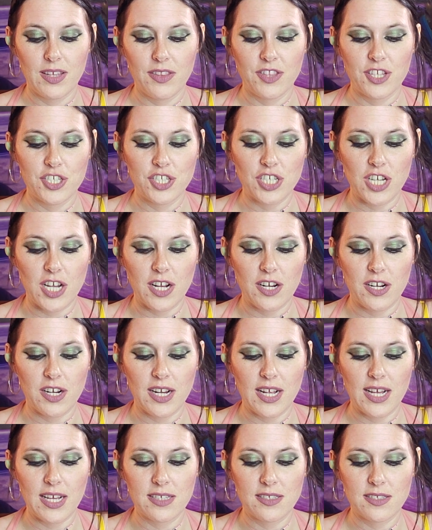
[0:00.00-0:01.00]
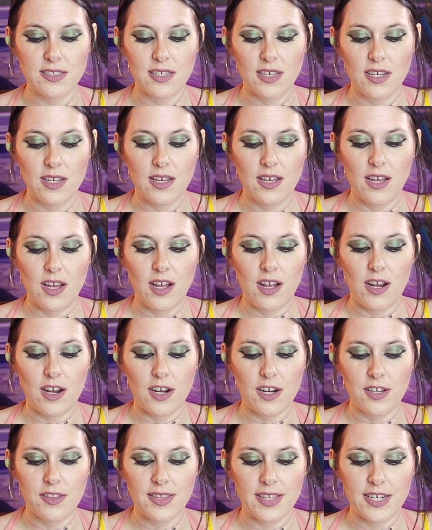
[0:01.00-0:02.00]
The chakra has
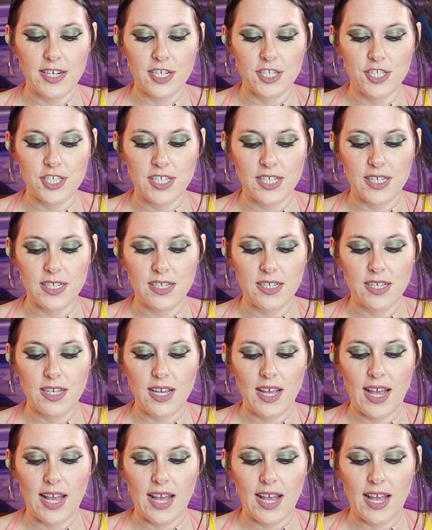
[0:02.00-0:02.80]
earth energy